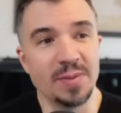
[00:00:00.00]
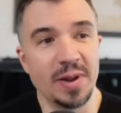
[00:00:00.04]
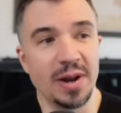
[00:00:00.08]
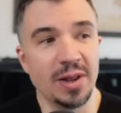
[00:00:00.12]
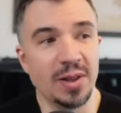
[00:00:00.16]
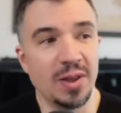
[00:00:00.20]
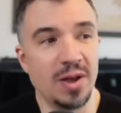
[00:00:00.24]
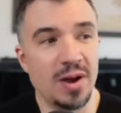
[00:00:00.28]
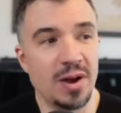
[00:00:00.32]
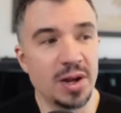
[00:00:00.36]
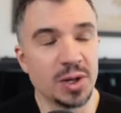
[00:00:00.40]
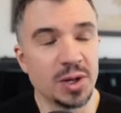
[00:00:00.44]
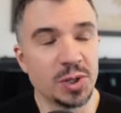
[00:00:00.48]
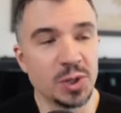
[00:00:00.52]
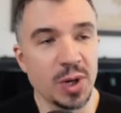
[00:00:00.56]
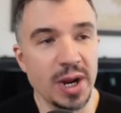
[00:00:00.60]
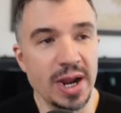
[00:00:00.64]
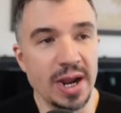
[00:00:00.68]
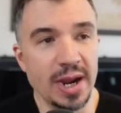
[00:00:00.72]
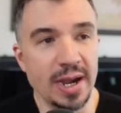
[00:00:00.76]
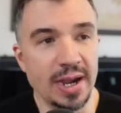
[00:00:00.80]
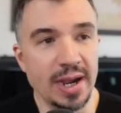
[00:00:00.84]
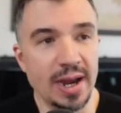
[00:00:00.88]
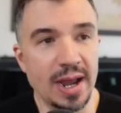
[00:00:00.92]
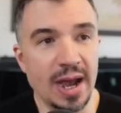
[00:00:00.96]
a long
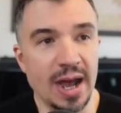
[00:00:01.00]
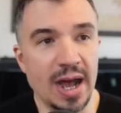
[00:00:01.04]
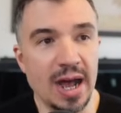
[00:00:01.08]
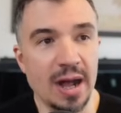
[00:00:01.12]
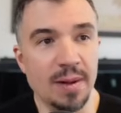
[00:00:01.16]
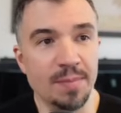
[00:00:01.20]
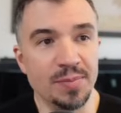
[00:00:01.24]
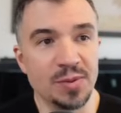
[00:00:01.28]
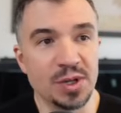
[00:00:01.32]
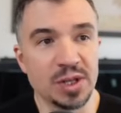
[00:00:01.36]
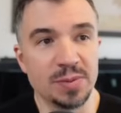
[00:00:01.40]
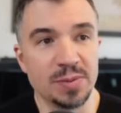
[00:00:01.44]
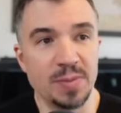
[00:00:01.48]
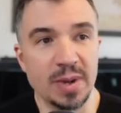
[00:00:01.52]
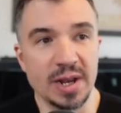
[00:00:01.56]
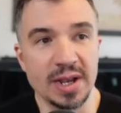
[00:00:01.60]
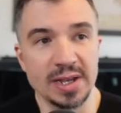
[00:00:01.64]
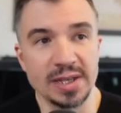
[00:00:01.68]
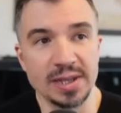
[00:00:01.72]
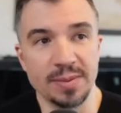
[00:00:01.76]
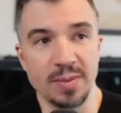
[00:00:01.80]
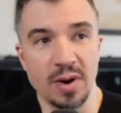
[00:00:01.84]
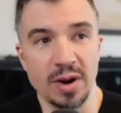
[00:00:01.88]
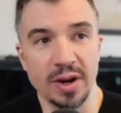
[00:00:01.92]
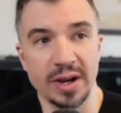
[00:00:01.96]
trade just
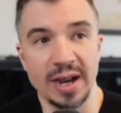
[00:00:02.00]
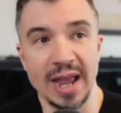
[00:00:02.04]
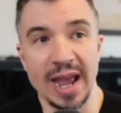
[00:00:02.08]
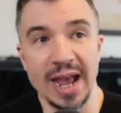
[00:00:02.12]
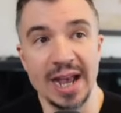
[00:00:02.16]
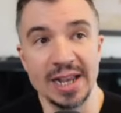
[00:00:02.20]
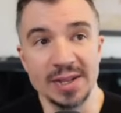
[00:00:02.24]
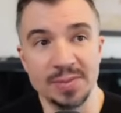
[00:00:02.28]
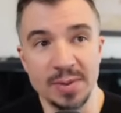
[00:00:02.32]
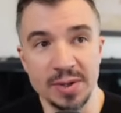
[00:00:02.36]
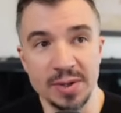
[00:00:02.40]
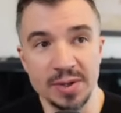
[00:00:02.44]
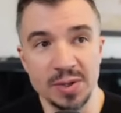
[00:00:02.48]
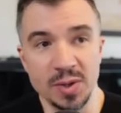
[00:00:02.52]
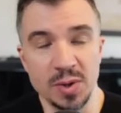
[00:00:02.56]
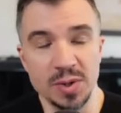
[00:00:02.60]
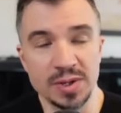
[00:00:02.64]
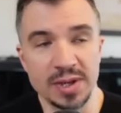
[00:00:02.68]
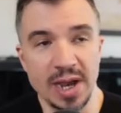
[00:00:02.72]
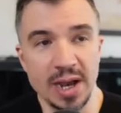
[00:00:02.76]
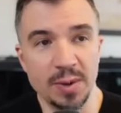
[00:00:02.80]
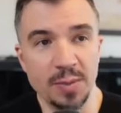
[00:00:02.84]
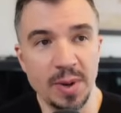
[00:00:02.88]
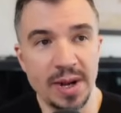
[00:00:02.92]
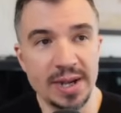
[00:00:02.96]
because the market has been so
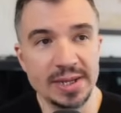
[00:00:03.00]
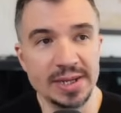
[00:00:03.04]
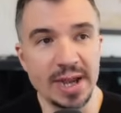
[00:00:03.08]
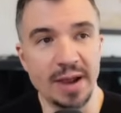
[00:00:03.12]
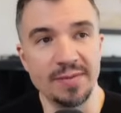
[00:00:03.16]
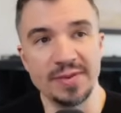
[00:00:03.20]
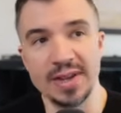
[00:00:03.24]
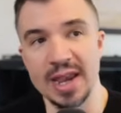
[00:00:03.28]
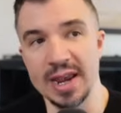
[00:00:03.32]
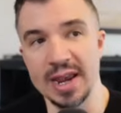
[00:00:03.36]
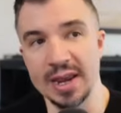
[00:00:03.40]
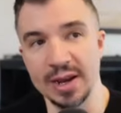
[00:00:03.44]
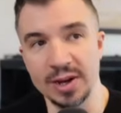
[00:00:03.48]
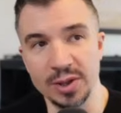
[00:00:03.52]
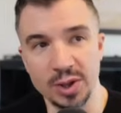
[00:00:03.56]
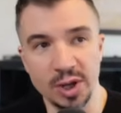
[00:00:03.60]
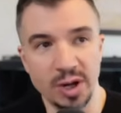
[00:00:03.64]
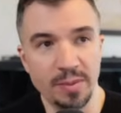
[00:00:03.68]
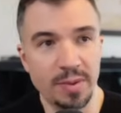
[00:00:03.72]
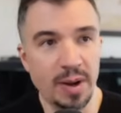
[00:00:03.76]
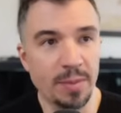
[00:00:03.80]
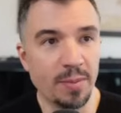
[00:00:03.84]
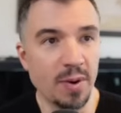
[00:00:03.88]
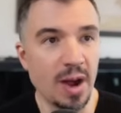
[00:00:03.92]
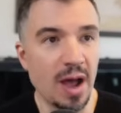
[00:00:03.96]
sideways. I've taken a
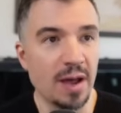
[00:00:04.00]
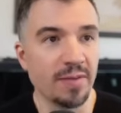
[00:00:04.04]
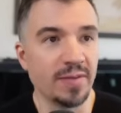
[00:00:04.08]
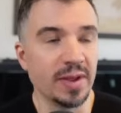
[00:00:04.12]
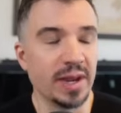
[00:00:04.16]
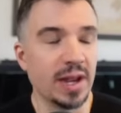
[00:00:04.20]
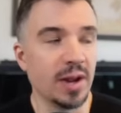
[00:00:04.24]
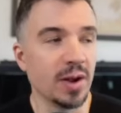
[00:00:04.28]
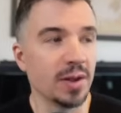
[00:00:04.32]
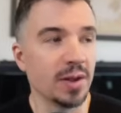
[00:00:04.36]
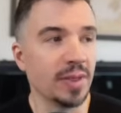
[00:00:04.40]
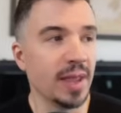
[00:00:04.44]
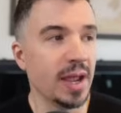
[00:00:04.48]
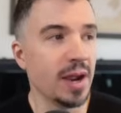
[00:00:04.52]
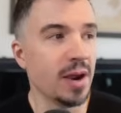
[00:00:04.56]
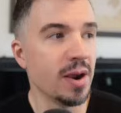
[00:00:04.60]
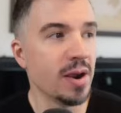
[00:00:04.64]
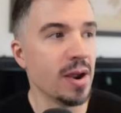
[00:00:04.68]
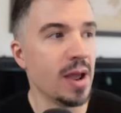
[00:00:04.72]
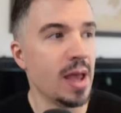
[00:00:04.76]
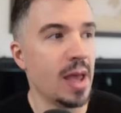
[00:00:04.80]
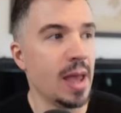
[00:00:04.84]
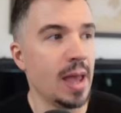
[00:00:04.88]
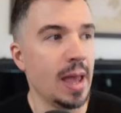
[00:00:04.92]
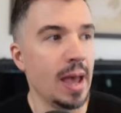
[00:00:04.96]
little bit of profit here and
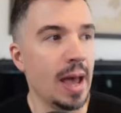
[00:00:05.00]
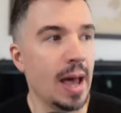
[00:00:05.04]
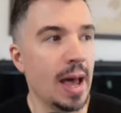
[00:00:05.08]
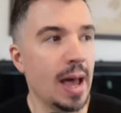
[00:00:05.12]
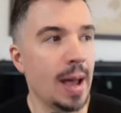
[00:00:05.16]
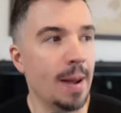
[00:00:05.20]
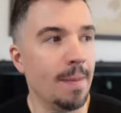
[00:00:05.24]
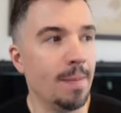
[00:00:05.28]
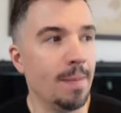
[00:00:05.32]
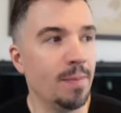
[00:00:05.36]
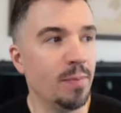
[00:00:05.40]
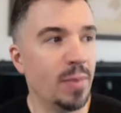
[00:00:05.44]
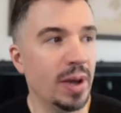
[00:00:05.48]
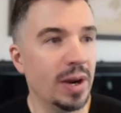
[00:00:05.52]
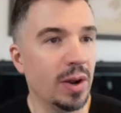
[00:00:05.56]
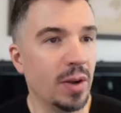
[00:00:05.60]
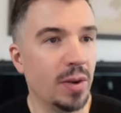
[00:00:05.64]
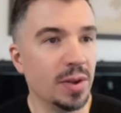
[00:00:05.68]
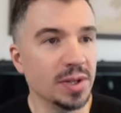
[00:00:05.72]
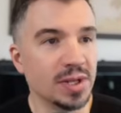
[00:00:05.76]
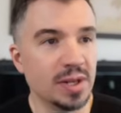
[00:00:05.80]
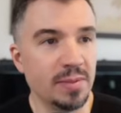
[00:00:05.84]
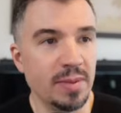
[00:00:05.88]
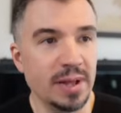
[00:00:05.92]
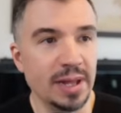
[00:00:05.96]
there, but
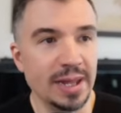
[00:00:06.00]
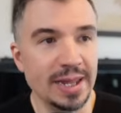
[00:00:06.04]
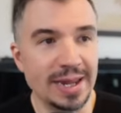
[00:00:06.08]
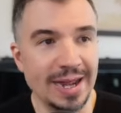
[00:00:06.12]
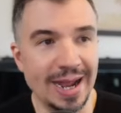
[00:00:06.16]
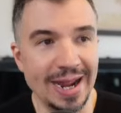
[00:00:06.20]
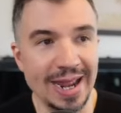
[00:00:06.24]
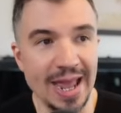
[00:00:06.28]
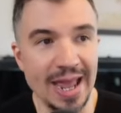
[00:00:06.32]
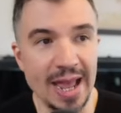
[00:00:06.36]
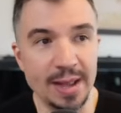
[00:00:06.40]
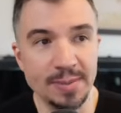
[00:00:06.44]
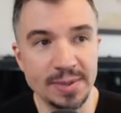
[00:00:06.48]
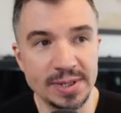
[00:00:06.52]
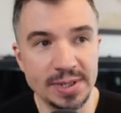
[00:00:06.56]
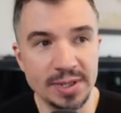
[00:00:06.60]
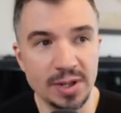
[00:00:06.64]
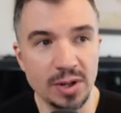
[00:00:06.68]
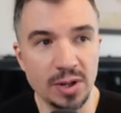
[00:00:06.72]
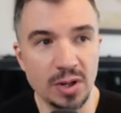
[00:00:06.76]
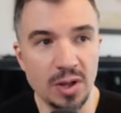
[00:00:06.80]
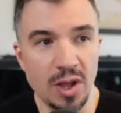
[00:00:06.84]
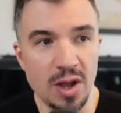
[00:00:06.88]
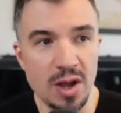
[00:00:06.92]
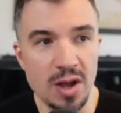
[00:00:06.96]
ultimately I am
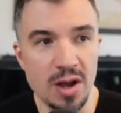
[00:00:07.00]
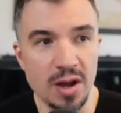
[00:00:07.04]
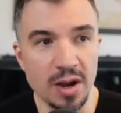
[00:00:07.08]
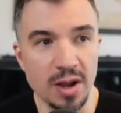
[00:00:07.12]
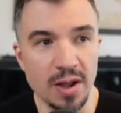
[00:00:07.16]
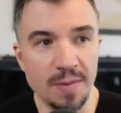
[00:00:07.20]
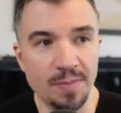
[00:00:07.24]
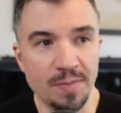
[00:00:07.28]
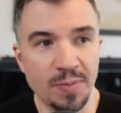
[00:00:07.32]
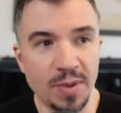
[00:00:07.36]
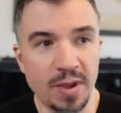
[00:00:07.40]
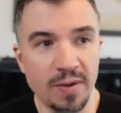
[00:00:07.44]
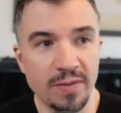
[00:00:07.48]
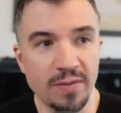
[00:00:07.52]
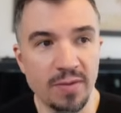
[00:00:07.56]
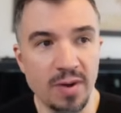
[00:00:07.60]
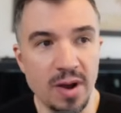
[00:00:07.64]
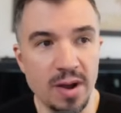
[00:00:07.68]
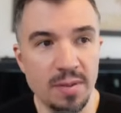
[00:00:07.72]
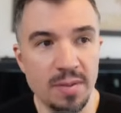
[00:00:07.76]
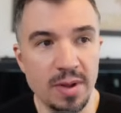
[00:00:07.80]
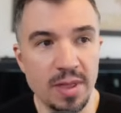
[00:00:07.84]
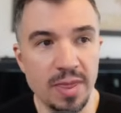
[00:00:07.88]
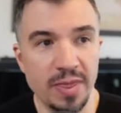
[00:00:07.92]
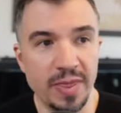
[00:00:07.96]
still long
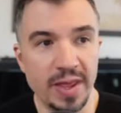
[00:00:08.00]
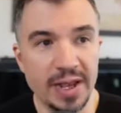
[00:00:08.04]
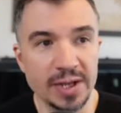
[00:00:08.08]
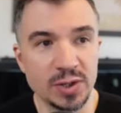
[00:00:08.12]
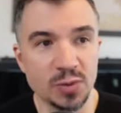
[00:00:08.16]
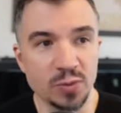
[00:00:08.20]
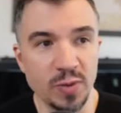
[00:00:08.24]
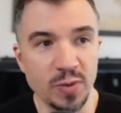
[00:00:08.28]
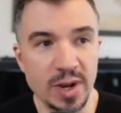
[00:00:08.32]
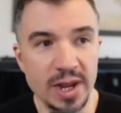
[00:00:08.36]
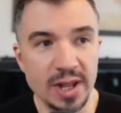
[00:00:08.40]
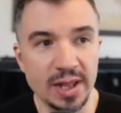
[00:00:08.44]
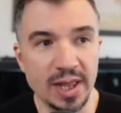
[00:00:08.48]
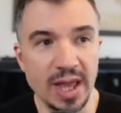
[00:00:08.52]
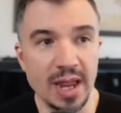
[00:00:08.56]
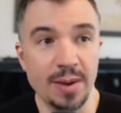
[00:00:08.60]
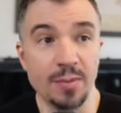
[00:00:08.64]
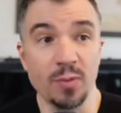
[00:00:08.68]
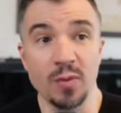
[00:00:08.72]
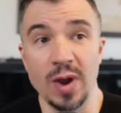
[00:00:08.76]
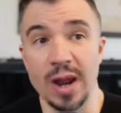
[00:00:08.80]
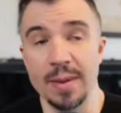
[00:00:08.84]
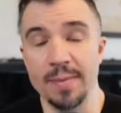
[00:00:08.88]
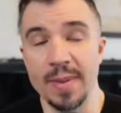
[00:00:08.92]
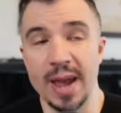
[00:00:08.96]
from this
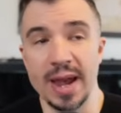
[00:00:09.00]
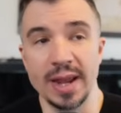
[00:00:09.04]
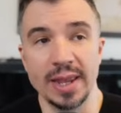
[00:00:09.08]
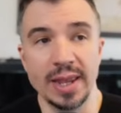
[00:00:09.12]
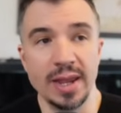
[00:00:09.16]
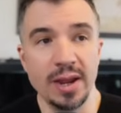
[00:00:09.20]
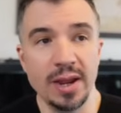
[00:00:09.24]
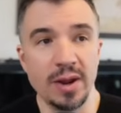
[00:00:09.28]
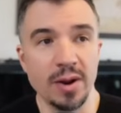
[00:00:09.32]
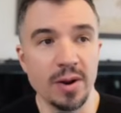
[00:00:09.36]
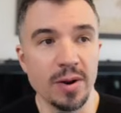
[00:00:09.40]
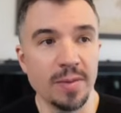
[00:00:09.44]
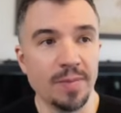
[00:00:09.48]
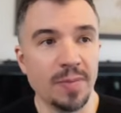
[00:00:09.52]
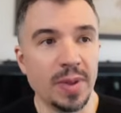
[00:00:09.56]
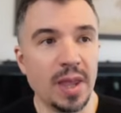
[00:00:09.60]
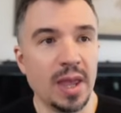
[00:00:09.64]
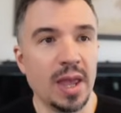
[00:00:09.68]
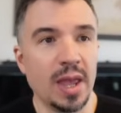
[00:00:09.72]
reclaim right back here.